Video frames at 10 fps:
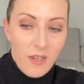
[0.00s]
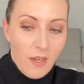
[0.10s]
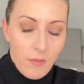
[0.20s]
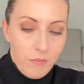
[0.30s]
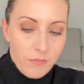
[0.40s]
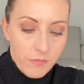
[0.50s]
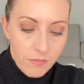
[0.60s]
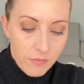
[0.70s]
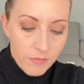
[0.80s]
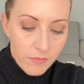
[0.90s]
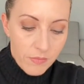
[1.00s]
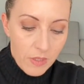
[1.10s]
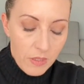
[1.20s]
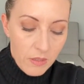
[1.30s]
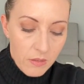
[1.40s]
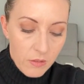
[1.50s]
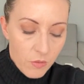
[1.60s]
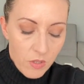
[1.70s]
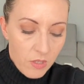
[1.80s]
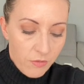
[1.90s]
who
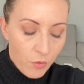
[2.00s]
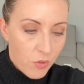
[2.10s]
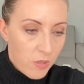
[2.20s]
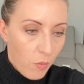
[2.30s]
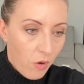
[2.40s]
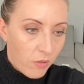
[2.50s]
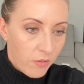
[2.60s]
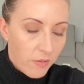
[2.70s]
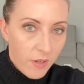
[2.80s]
was only 41.